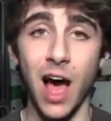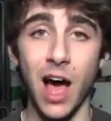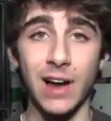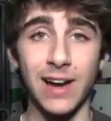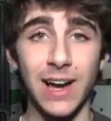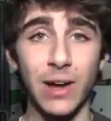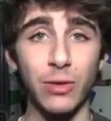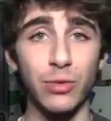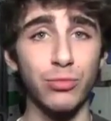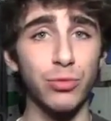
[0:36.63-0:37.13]

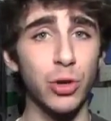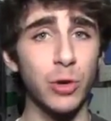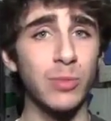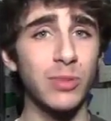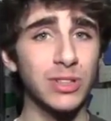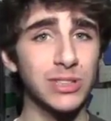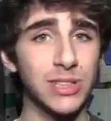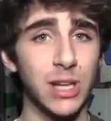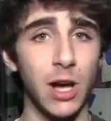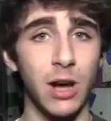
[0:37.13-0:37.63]
Now
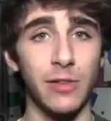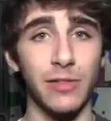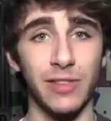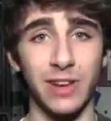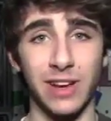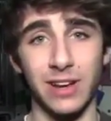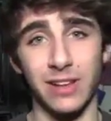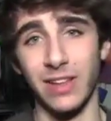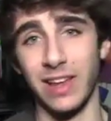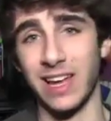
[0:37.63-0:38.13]
rumors of
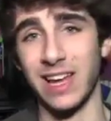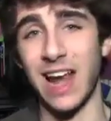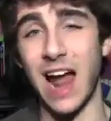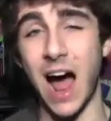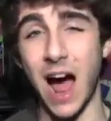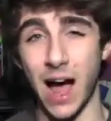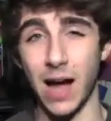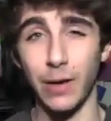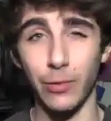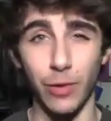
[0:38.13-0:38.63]
an
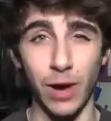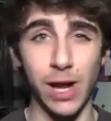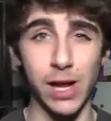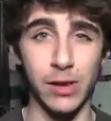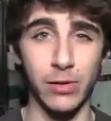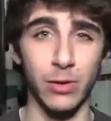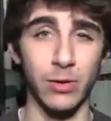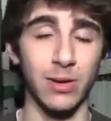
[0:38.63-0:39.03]
iRadio